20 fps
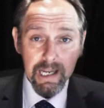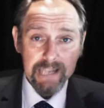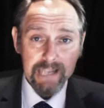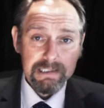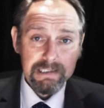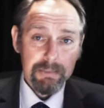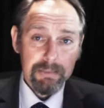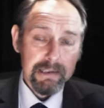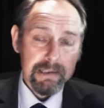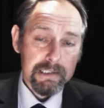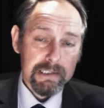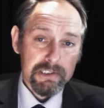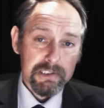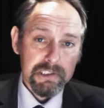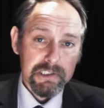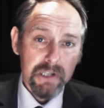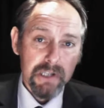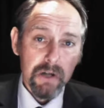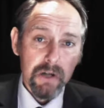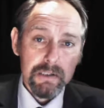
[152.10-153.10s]

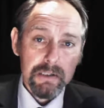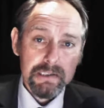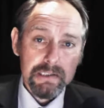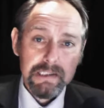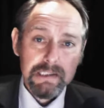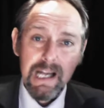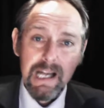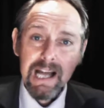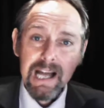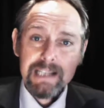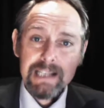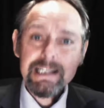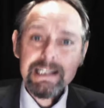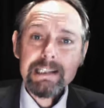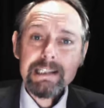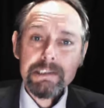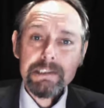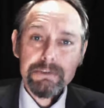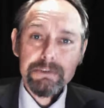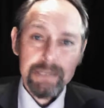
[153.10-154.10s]
Independent Scotland, at
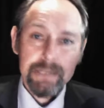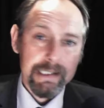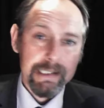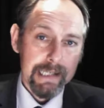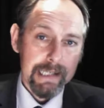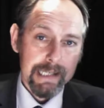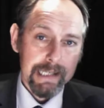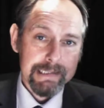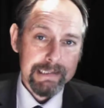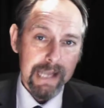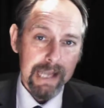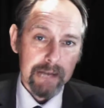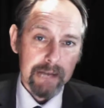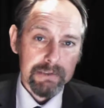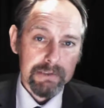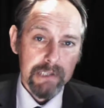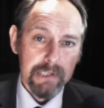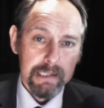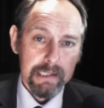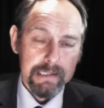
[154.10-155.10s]
least 3 years
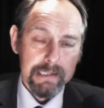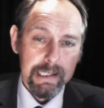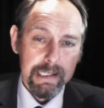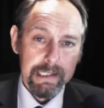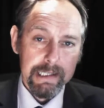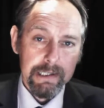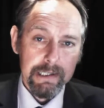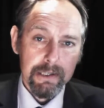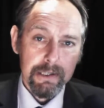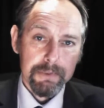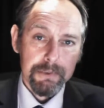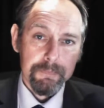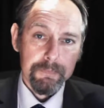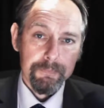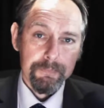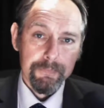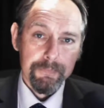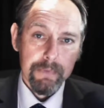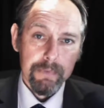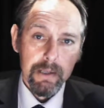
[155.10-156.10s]
outside the EU.
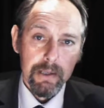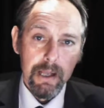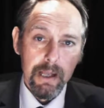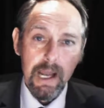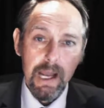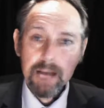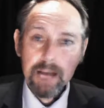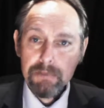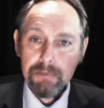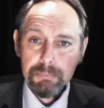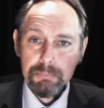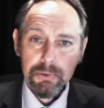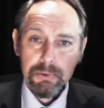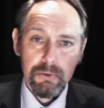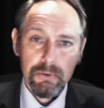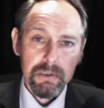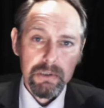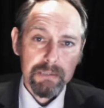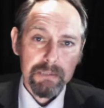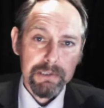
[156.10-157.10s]
A
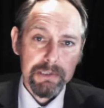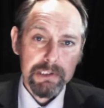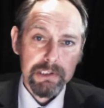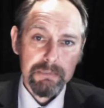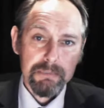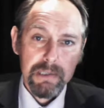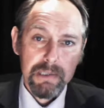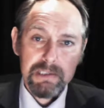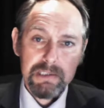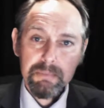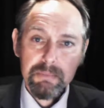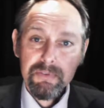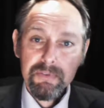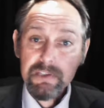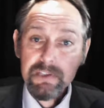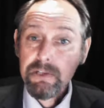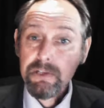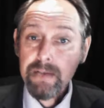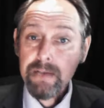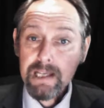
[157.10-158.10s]
report commissioned by some of
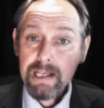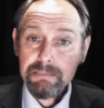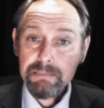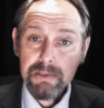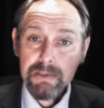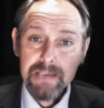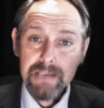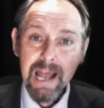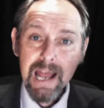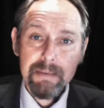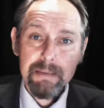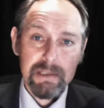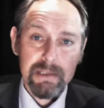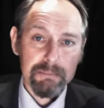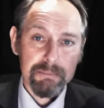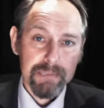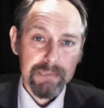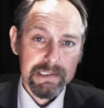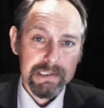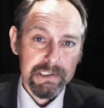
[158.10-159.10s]
the UK's most
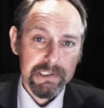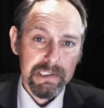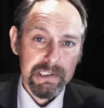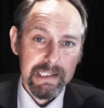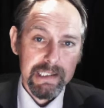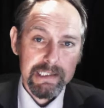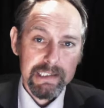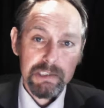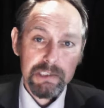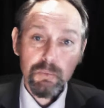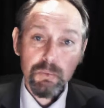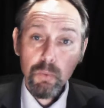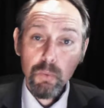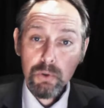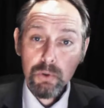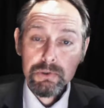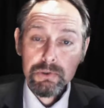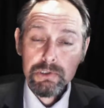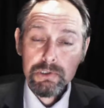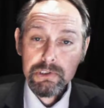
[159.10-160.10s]
eminent business leaders
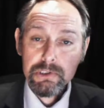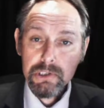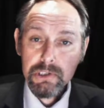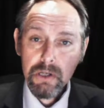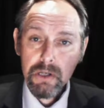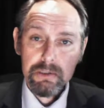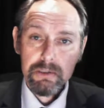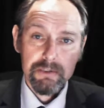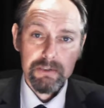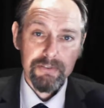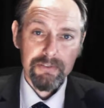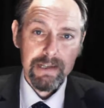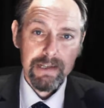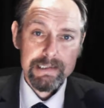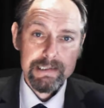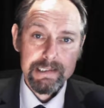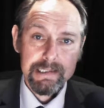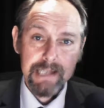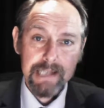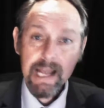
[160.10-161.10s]
warns Scotland
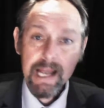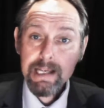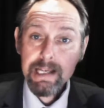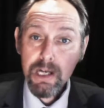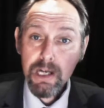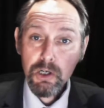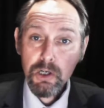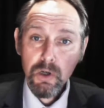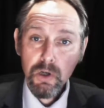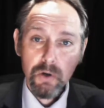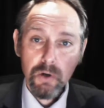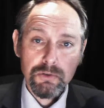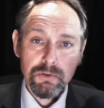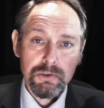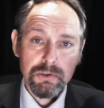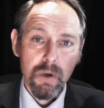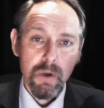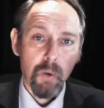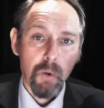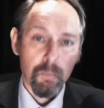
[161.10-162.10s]
faces a
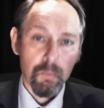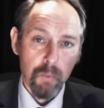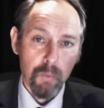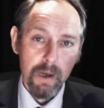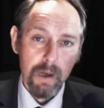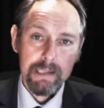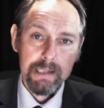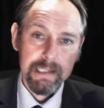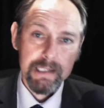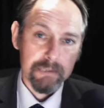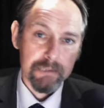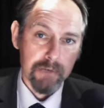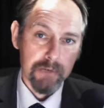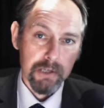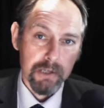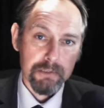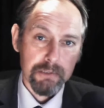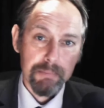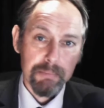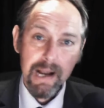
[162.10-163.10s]
long and winding
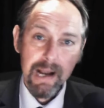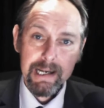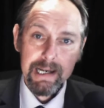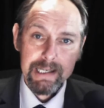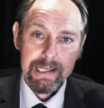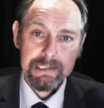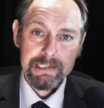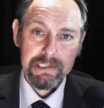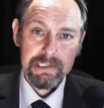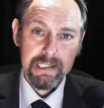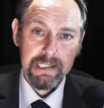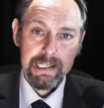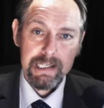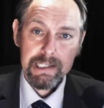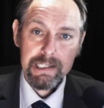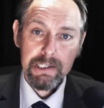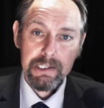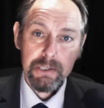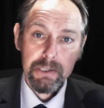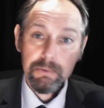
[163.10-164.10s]
road back into the
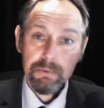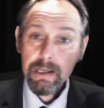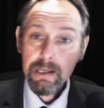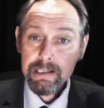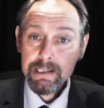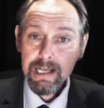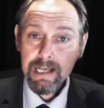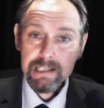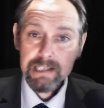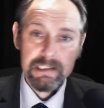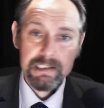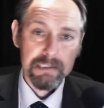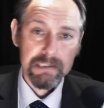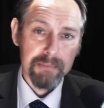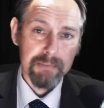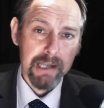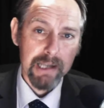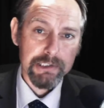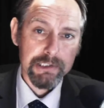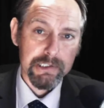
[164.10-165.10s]
EU and casts
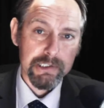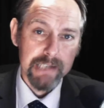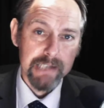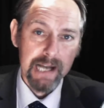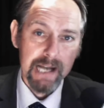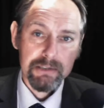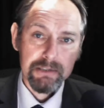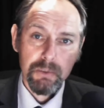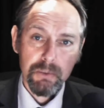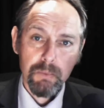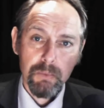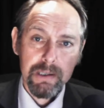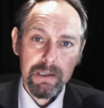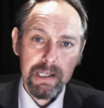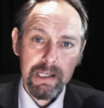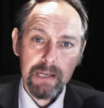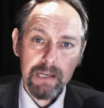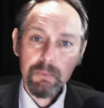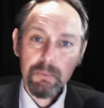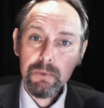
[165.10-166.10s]
major doubt on whether
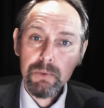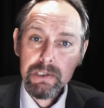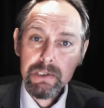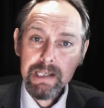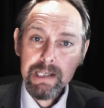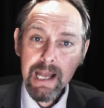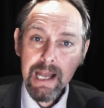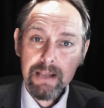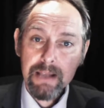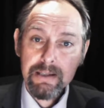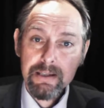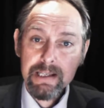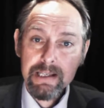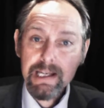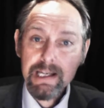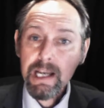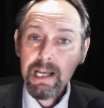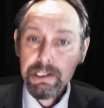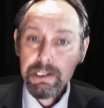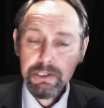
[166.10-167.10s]
it would get
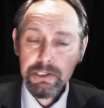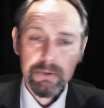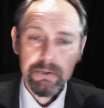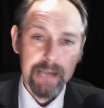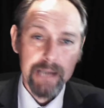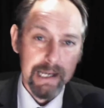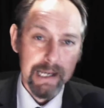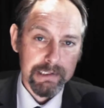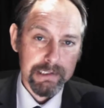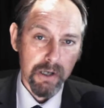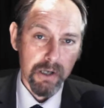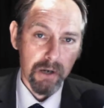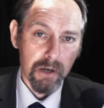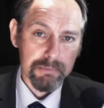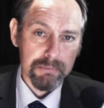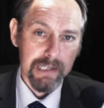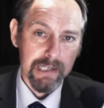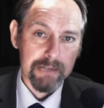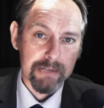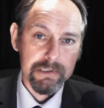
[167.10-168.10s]
the UK's
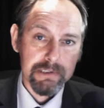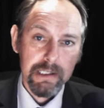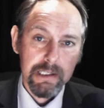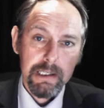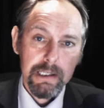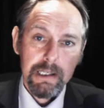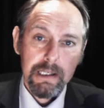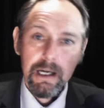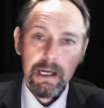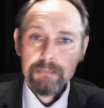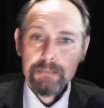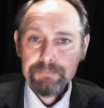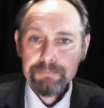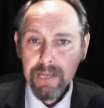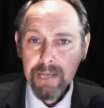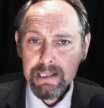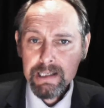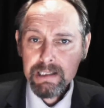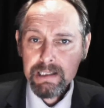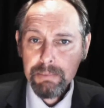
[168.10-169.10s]
opt-outs.
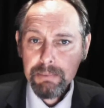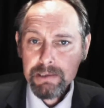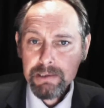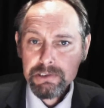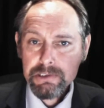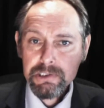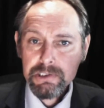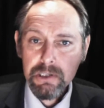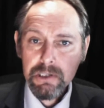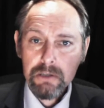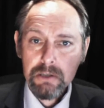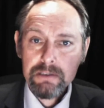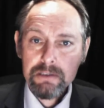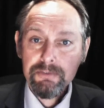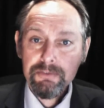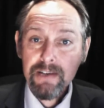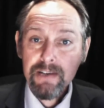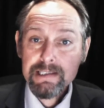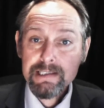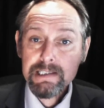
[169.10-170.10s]
An independent Scotland
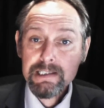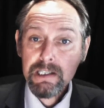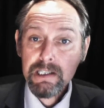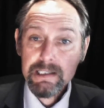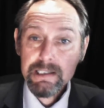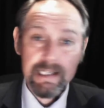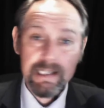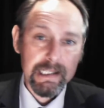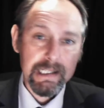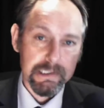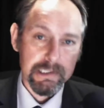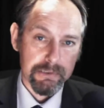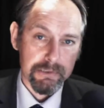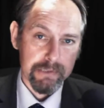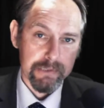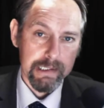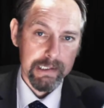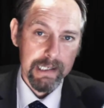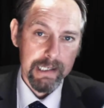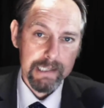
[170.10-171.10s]
faces at least
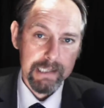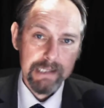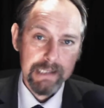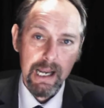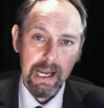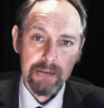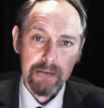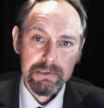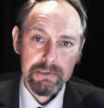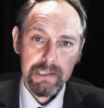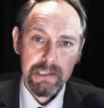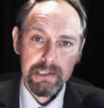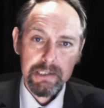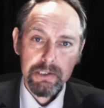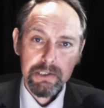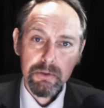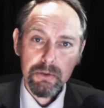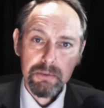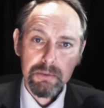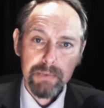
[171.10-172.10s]
3 years outside the
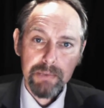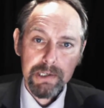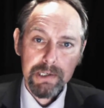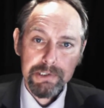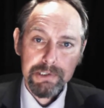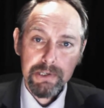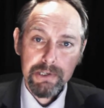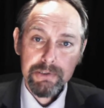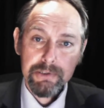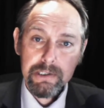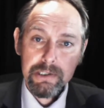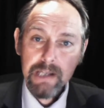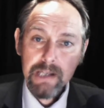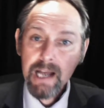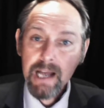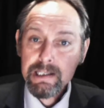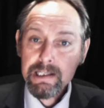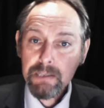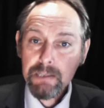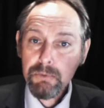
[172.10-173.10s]
European Union,
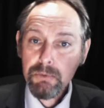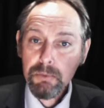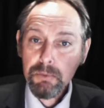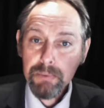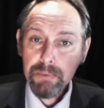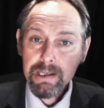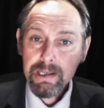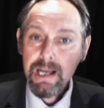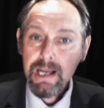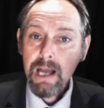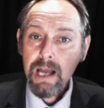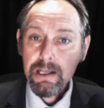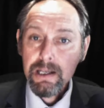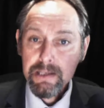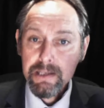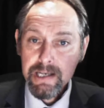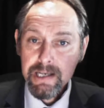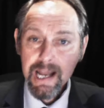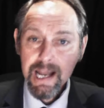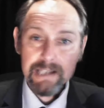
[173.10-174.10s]
and it will be
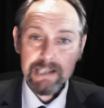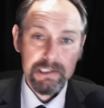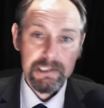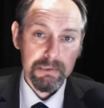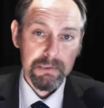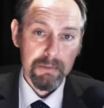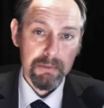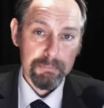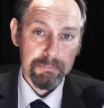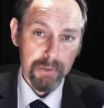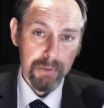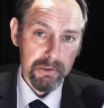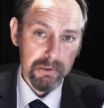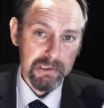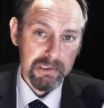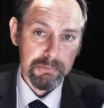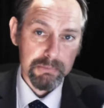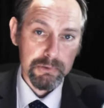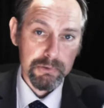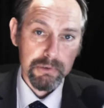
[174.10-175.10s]
next to
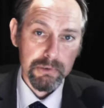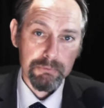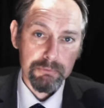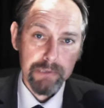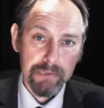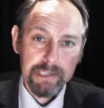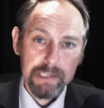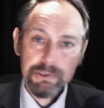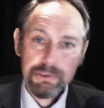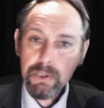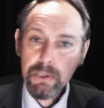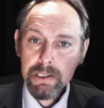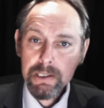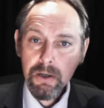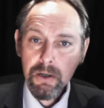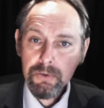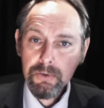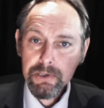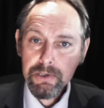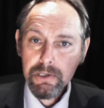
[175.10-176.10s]
impossible to rejoin
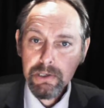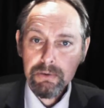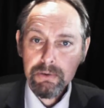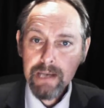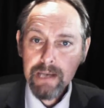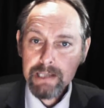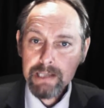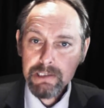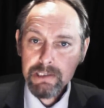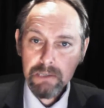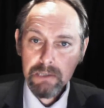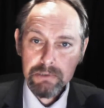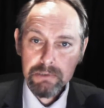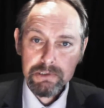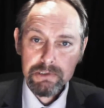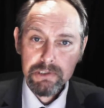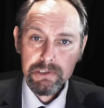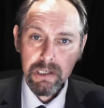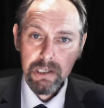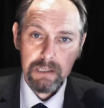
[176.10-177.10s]
on the UK's
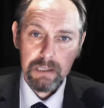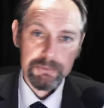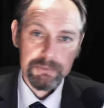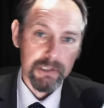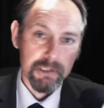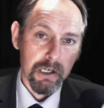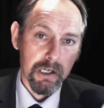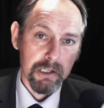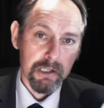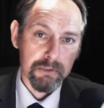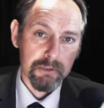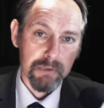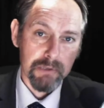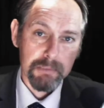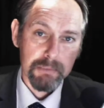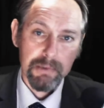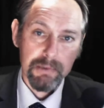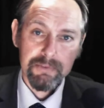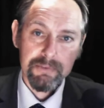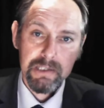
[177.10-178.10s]
current terms, a
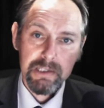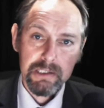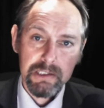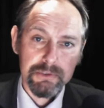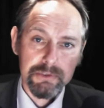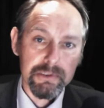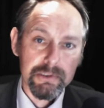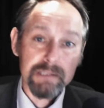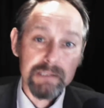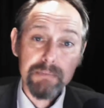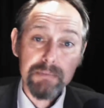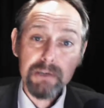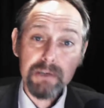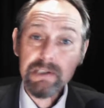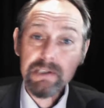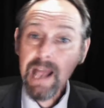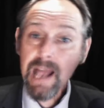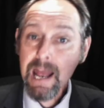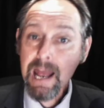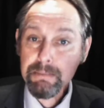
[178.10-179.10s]
group of the country's
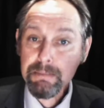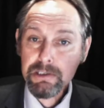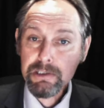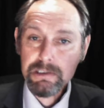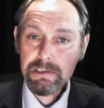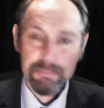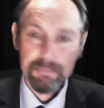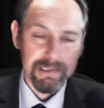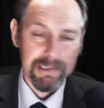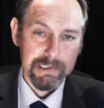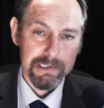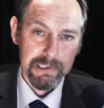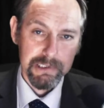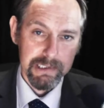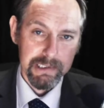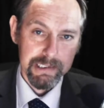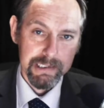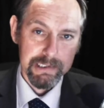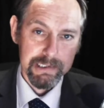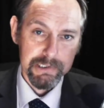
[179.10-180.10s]
most eminent business
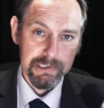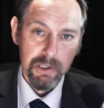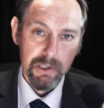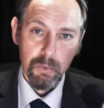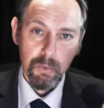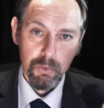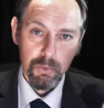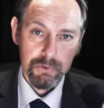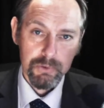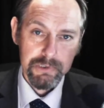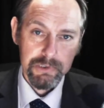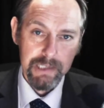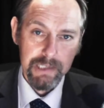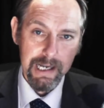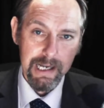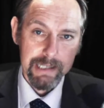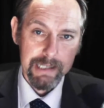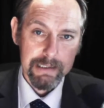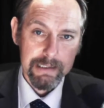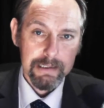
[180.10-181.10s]
leaders warned
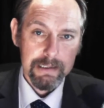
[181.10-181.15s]
today.